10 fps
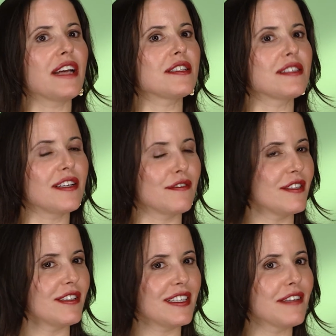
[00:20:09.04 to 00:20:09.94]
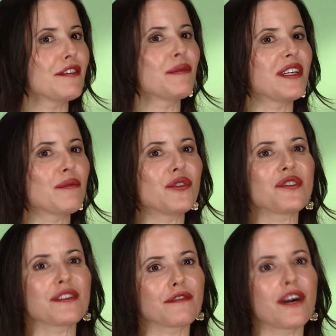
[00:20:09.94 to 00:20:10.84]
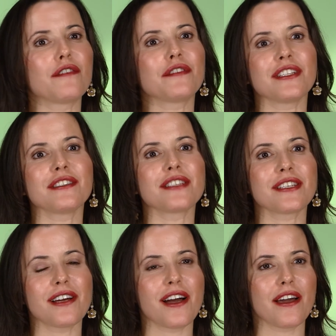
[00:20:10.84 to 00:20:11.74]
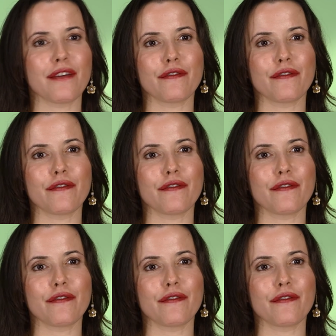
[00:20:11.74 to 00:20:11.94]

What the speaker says: has definitely given me a boost of confidence. I